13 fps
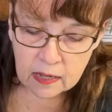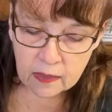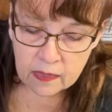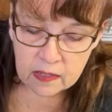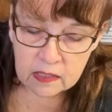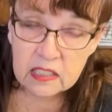
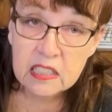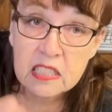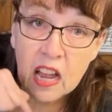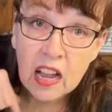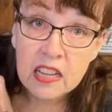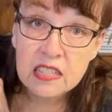
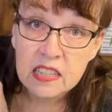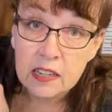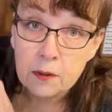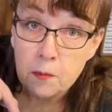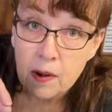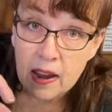And
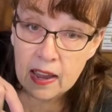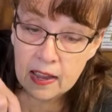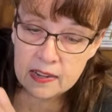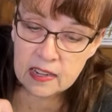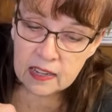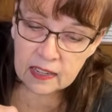we're going to
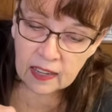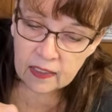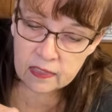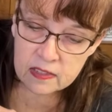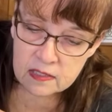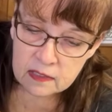
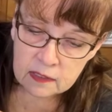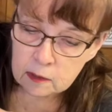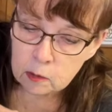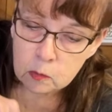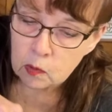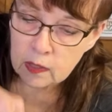do,
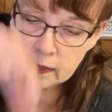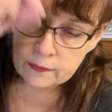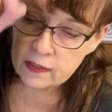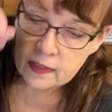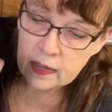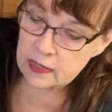okay, so
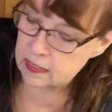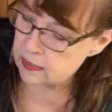I'm going to